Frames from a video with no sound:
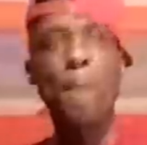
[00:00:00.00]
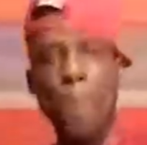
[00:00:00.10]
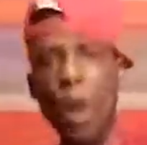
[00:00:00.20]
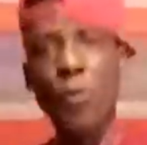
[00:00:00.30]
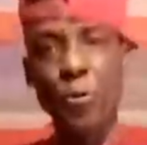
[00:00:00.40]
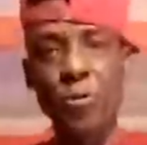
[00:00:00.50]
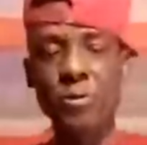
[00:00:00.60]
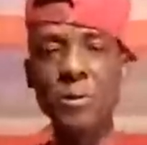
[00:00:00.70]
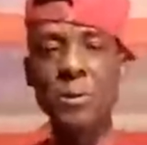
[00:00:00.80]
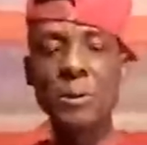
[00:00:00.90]
poof,
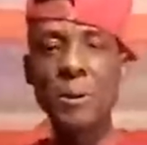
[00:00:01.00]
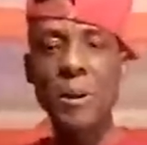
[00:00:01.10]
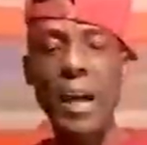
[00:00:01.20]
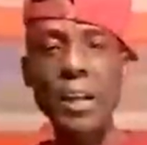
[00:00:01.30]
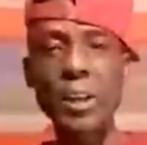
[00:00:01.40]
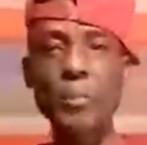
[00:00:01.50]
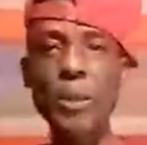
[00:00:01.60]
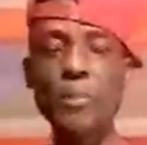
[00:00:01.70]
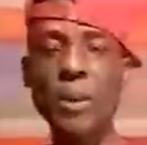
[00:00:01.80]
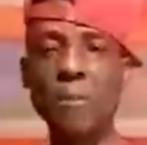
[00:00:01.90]
I let the
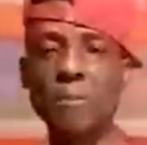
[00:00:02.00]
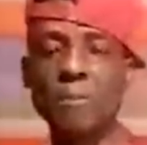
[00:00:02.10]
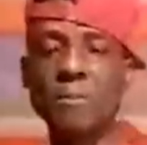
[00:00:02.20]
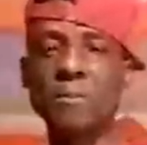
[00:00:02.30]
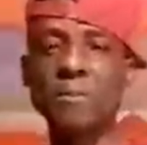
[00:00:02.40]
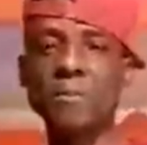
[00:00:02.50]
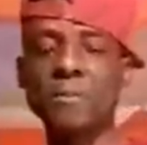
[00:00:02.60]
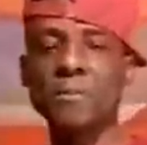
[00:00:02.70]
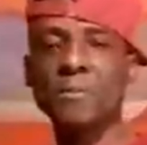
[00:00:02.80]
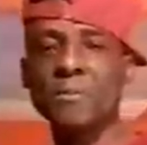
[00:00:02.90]
people in.
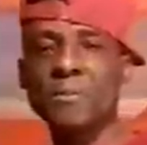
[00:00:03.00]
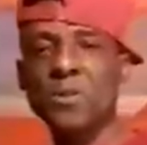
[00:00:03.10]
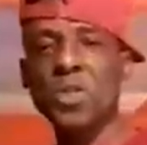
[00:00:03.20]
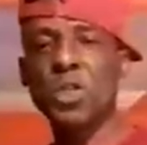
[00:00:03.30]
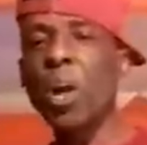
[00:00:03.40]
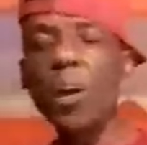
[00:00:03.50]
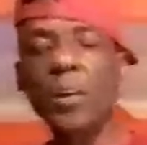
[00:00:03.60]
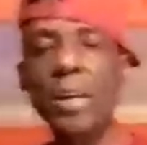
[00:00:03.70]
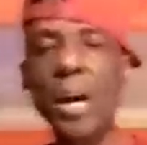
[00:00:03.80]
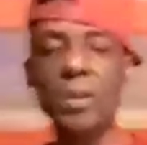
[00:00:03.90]
Jerk the okay,
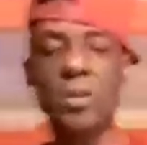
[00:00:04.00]
dance. So